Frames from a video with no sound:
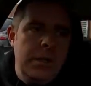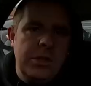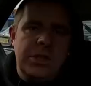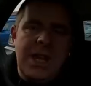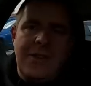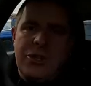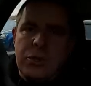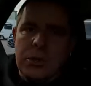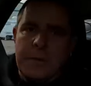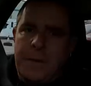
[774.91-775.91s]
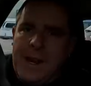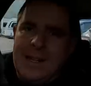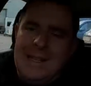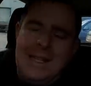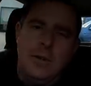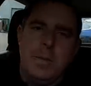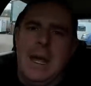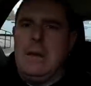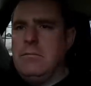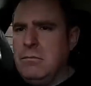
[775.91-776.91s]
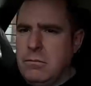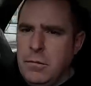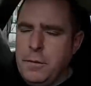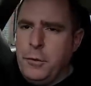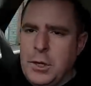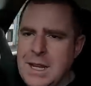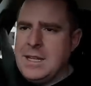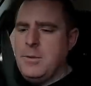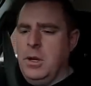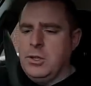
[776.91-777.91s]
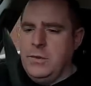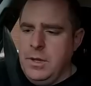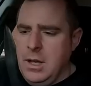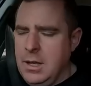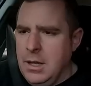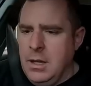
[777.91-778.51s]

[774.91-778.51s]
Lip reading: Steering does feel a little bit funny, to be honest with you.